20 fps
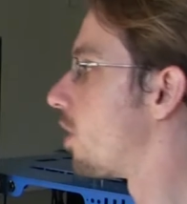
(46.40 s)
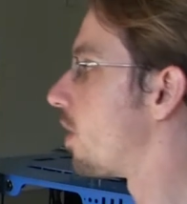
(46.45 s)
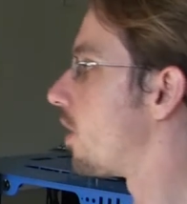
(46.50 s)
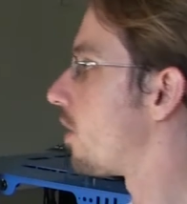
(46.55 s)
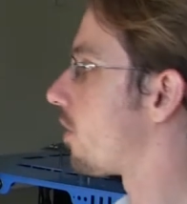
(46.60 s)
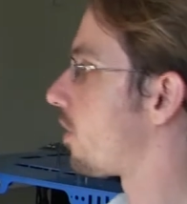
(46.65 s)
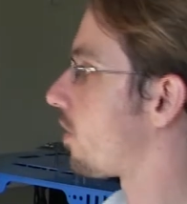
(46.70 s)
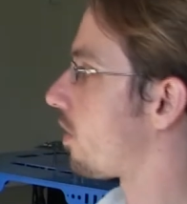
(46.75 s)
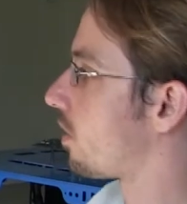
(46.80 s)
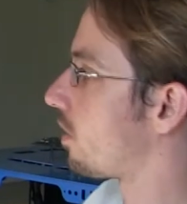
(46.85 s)

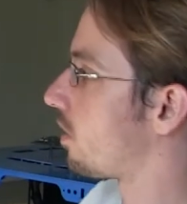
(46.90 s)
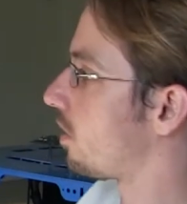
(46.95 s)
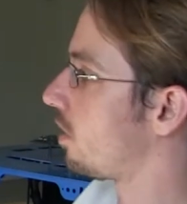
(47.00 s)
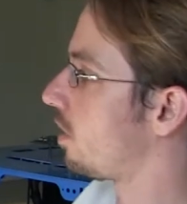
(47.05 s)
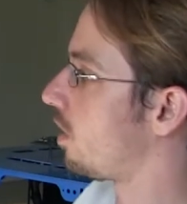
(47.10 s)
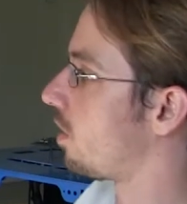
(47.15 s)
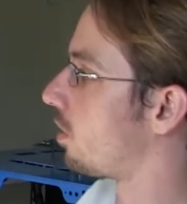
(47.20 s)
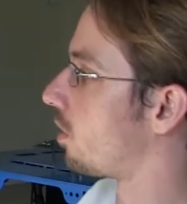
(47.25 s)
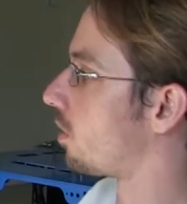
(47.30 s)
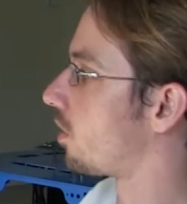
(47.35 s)
with the
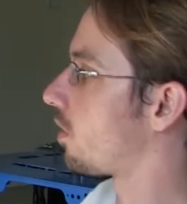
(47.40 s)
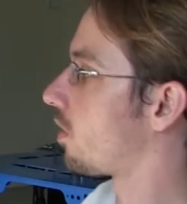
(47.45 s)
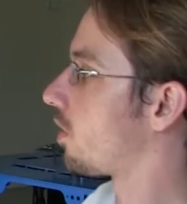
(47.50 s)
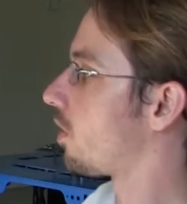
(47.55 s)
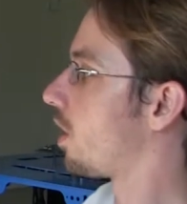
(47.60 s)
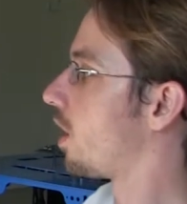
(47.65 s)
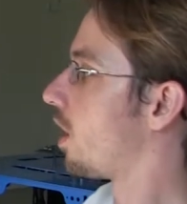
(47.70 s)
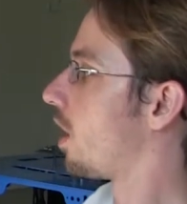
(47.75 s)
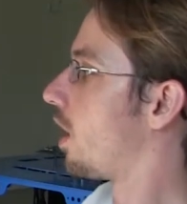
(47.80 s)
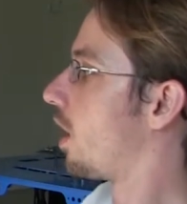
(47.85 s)
news.
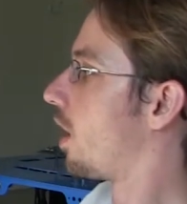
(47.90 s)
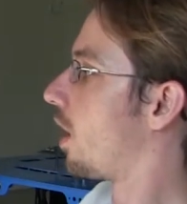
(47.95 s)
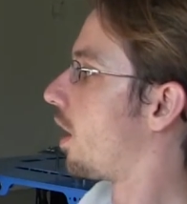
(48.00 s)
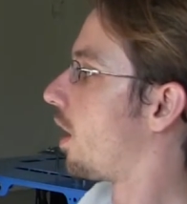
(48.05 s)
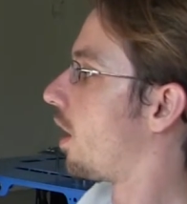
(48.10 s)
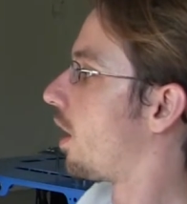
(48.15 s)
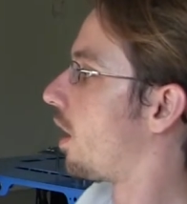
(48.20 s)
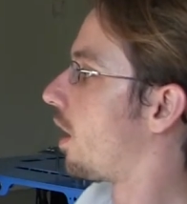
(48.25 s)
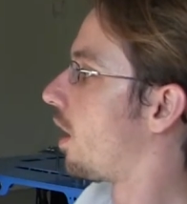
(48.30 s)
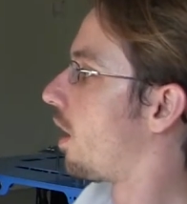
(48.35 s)

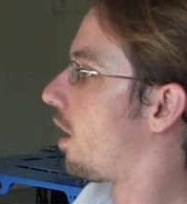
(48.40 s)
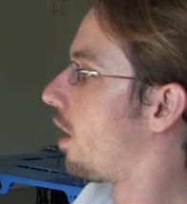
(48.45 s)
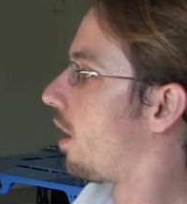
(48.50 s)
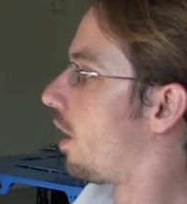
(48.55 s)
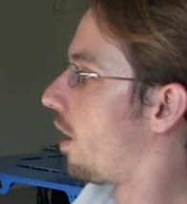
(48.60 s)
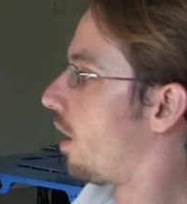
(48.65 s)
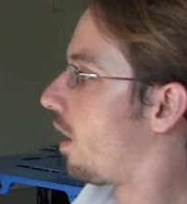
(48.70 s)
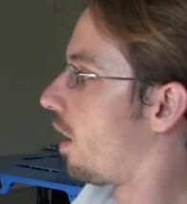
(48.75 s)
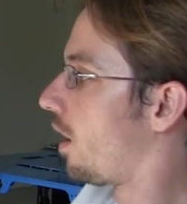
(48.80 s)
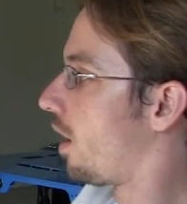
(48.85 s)

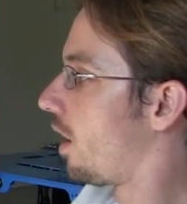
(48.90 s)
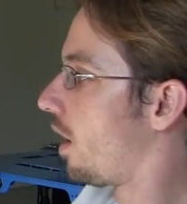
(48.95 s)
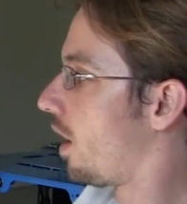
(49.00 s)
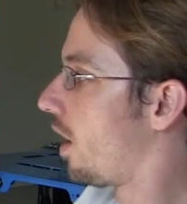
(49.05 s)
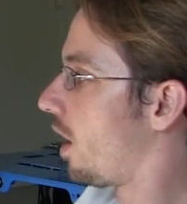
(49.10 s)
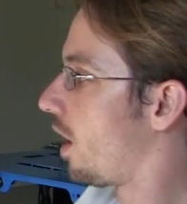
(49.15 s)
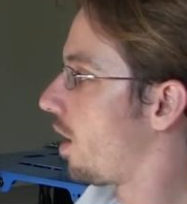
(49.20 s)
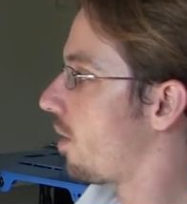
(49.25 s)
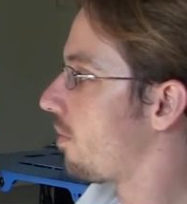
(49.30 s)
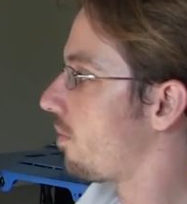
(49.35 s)

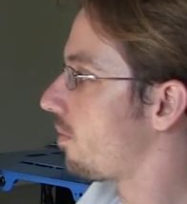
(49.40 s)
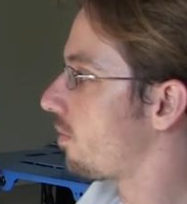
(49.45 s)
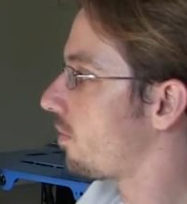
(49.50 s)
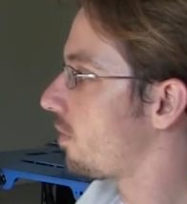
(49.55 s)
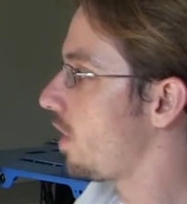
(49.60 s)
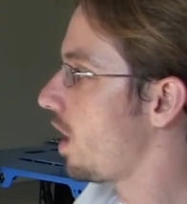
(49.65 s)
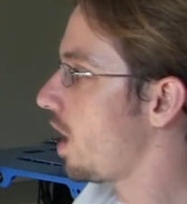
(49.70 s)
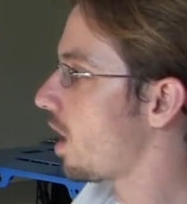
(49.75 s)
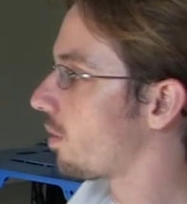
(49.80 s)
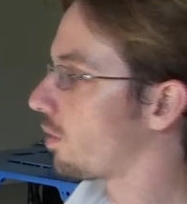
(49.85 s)

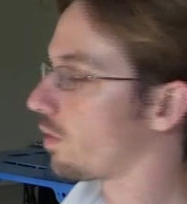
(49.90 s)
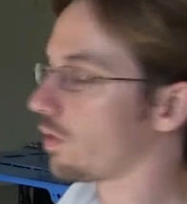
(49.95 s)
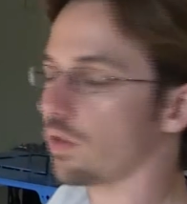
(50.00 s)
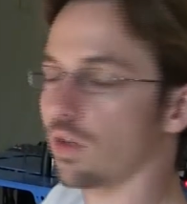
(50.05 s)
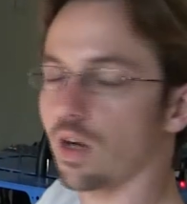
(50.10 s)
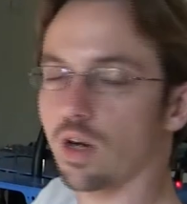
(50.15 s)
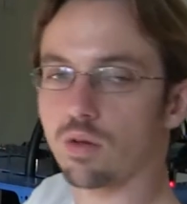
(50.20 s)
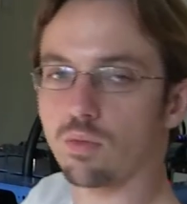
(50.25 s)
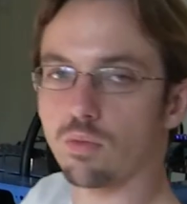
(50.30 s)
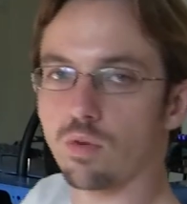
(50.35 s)
We
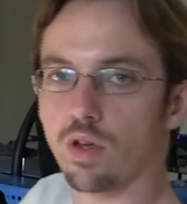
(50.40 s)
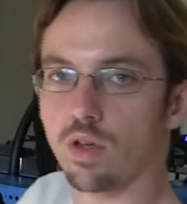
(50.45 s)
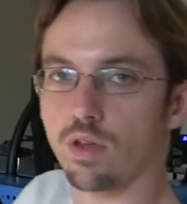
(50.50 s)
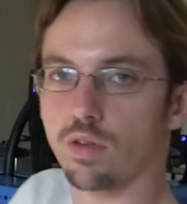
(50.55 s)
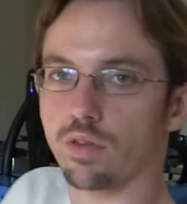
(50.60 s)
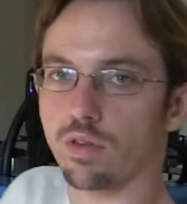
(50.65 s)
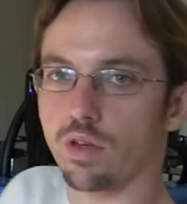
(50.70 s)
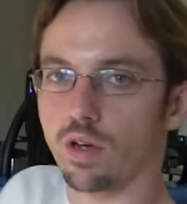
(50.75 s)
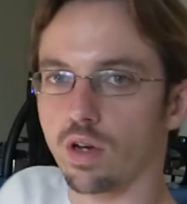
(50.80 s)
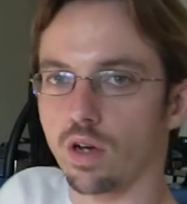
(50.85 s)
start
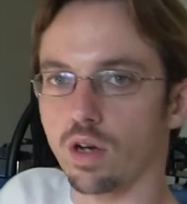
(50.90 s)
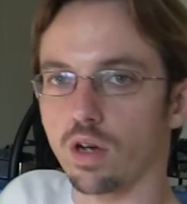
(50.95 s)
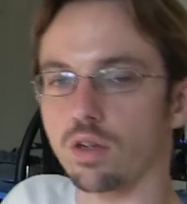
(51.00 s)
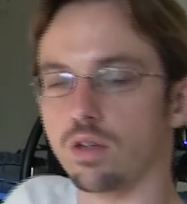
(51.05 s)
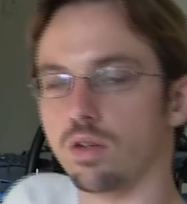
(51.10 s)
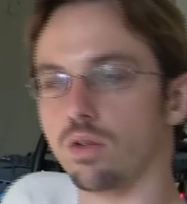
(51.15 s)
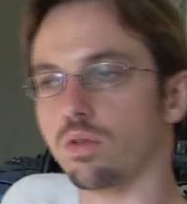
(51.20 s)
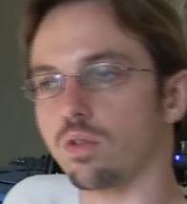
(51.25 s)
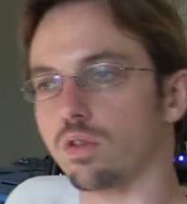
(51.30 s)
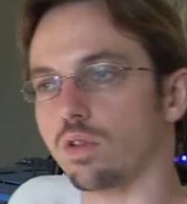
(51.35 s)
with a
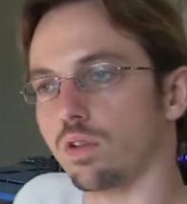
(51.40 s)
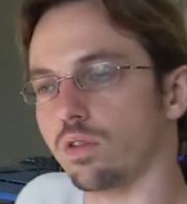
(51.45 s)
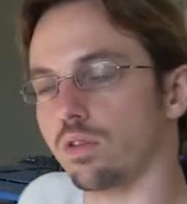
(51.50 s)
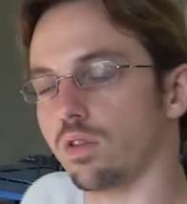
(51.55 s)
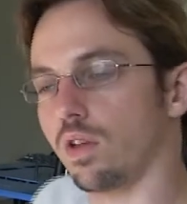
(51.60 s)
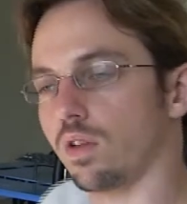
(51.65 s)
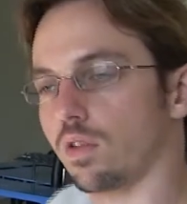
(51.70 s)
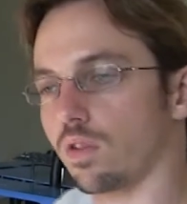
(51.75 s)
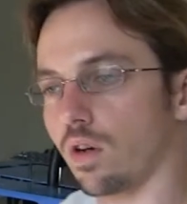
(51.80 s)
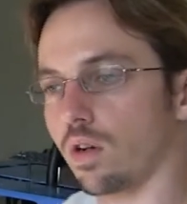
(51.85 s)
news on
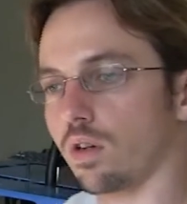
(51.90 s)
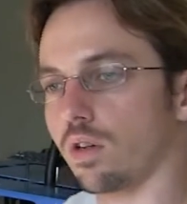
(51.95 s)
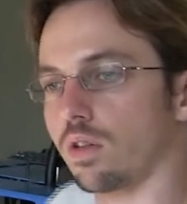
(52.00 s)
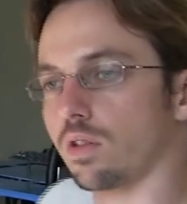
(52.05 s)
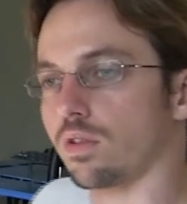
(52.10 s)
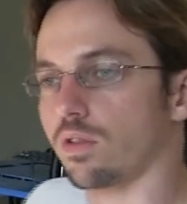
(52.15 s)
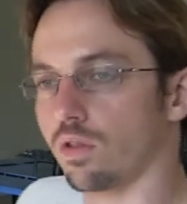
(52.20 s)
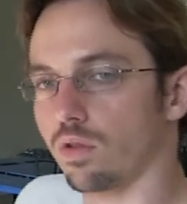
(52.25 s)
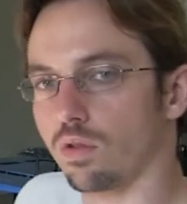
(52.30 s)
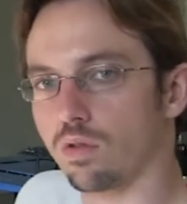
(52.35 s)

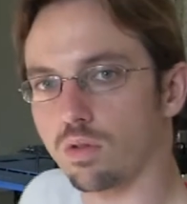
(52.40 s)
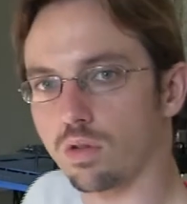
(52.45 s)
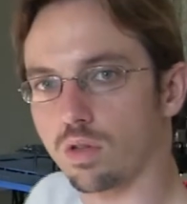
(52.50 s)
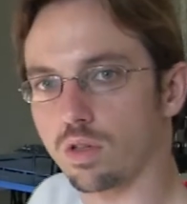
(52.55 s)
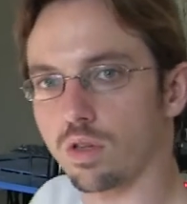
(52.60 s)
Dishonored 2.